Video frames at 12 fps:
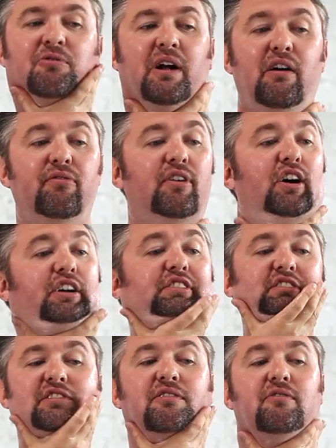
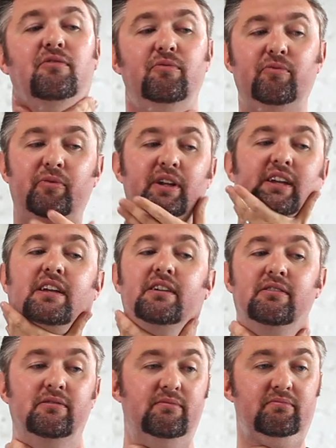Ralf
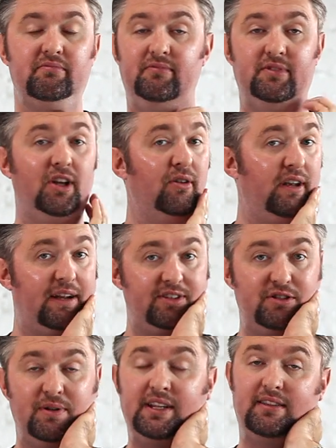we don't have to
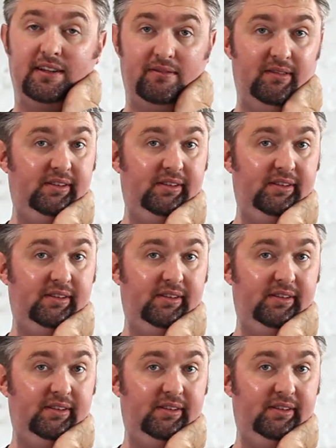do anything.